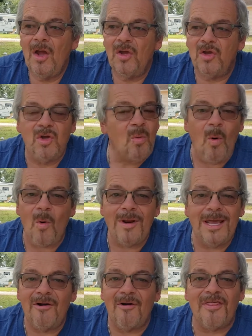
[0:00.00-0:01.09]
you won't
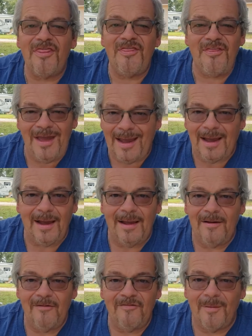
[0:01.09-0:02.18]
hear a thing
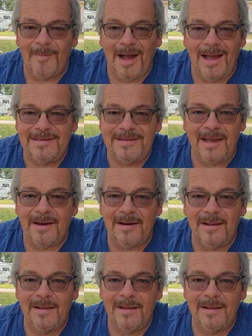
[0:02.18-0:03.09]
from I-10.